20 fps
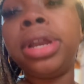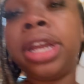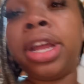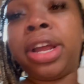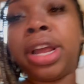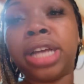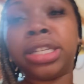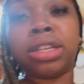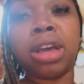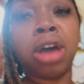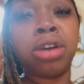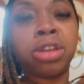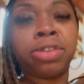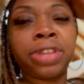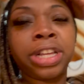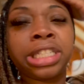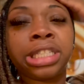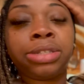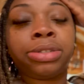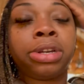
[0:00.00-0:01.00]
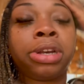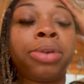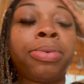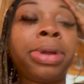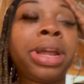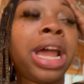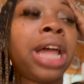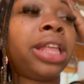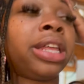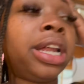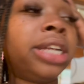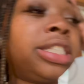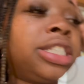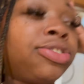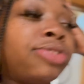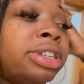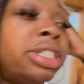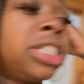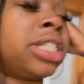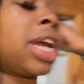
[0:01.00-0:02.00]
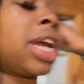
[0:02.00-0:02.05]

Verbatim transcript: there yeah. so I don't know that's the reality of the situation.